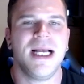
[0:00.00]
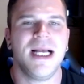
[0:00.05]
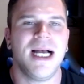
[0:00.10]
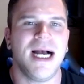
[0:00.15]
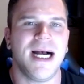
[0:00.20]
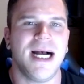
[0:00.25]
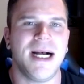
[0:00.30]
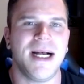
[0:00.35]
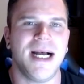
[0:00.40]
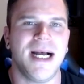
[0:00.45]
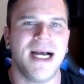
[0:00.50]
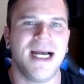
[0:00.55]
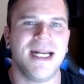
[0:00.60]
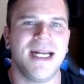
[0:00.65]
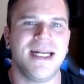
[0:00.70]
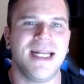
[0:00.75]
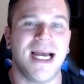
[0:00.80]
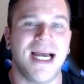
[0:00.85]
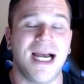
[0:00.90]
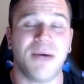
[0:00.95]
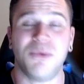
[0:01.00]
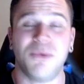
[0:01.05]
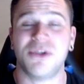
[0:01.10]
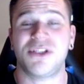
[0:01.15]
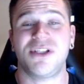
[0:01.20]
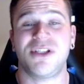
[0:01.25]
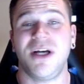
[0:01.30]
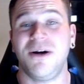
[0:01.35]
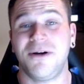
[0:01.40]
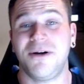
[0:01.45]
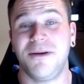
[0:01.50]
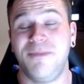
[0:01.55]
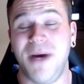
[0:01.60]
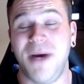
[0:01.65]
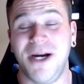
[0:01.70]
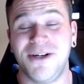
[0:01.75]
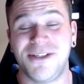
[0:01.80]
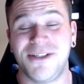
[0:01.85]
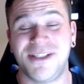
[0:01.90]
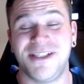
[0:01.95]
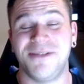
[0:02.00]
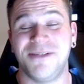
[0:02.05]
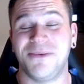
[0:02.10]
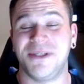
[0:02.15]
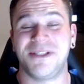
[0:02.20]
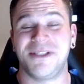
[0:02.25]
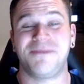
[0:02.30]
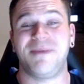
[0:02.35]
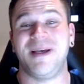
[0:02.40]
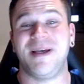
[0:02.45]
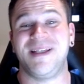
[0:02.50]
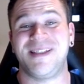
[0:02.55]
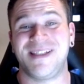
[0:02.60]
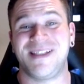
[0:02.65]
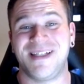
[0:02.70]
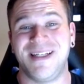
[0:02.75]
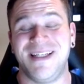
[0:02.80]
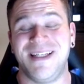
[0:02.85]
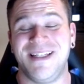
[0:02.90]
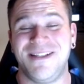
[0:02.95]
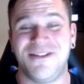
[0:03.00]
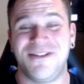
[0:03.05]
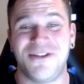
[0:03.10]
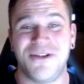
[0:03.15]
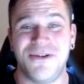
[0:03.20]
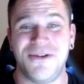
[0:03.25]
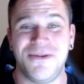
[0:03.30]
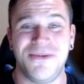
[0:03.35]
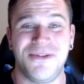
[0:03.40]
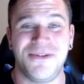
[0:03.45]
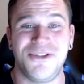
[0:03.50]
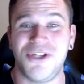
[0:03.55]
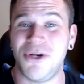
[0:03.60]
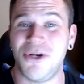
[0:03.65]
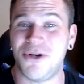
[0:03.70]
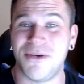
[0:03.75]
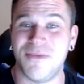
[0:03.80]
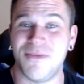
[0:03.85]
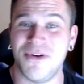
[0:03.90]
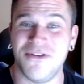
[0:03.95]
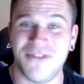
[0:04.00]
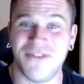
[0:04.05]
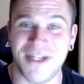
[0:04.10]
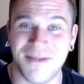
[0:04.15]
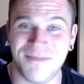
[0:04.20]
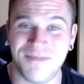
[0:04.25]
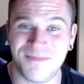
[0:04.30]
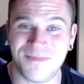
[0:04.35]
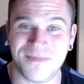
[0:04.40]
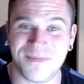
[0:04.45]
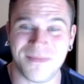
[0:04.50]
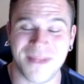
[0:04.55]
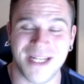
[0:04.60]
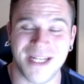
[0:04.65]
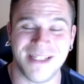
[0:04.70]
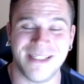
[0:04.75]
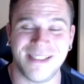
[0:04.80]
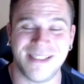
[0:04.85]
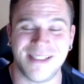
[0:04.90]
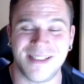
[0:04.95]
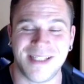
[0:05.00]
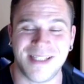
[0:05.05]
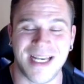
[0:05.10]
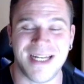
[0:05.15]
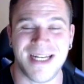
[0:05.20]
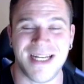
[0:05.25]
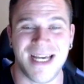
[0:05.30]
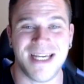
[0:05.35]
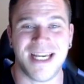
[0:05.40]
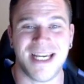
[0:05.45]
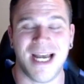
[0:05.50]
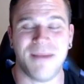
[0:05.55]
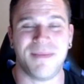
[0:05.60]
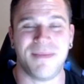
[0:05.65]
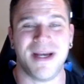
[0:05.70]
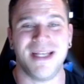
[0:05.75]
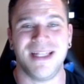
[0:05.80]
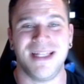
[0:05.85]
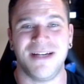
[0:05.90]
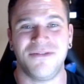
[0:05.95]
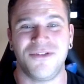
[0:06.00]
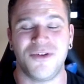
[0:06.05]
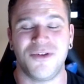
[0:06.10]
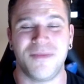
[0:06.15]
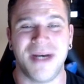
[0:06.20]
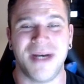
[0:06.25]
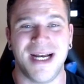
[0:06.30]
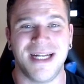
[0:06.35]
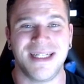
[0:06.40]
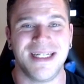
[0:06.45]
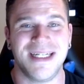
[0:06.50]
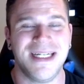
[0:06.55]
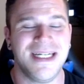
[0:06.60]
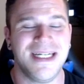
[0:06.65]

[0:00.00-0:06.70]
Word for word: Uh, and how what a stark comparison it was, basically, to the Joker movie and the sustained hate campaign that film had.